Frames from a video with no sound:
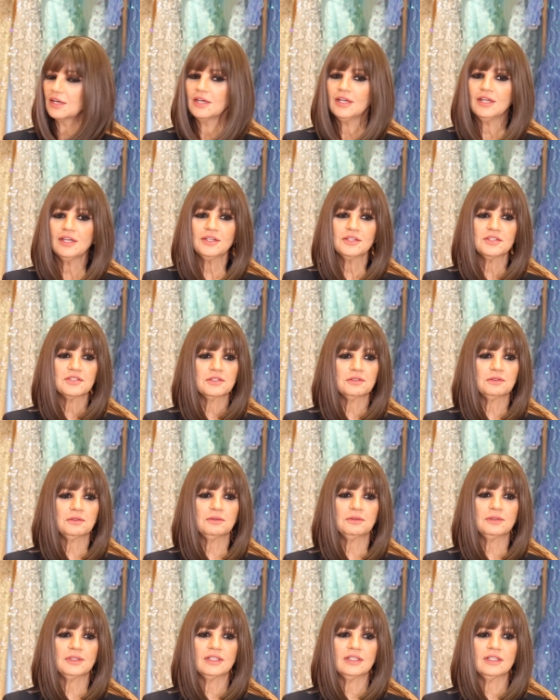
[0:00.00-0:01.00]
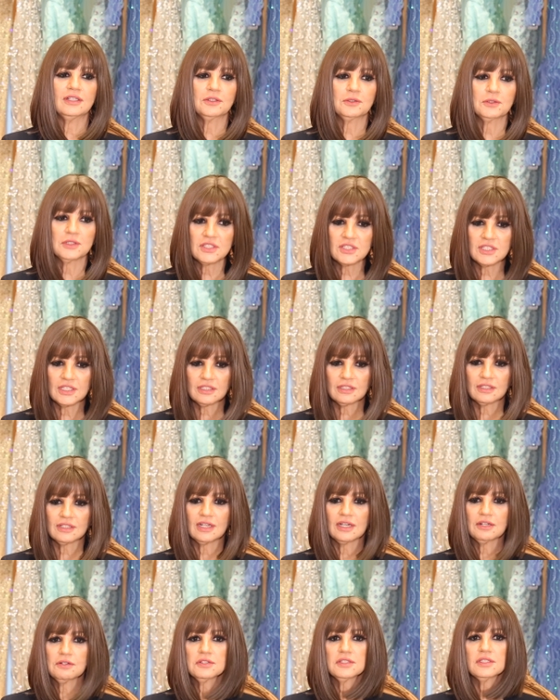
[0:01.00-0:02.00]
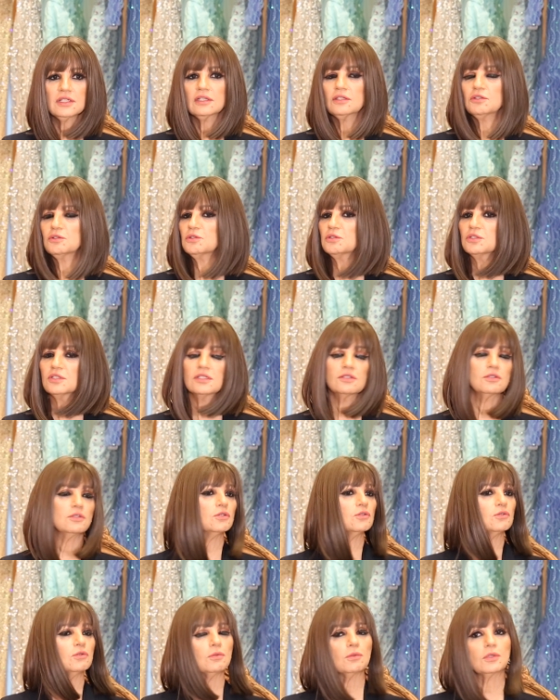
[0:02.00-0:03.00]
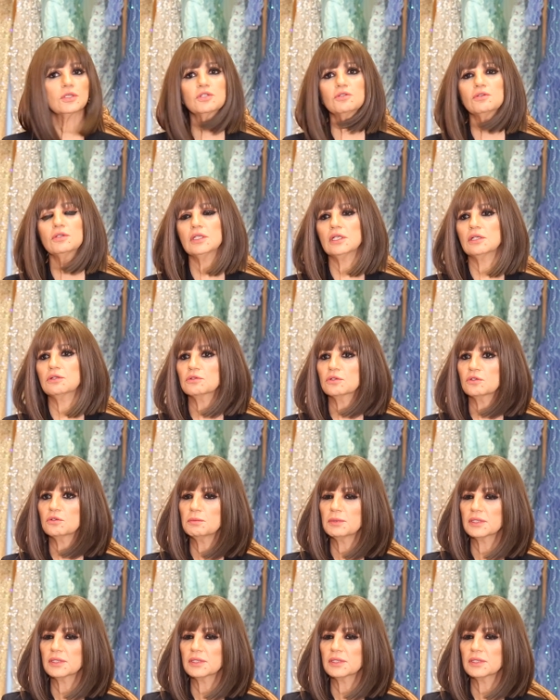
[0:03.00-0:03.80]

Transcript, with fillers: Mm. So uh, Gunasekhar Garu said, you, you do what you need to do,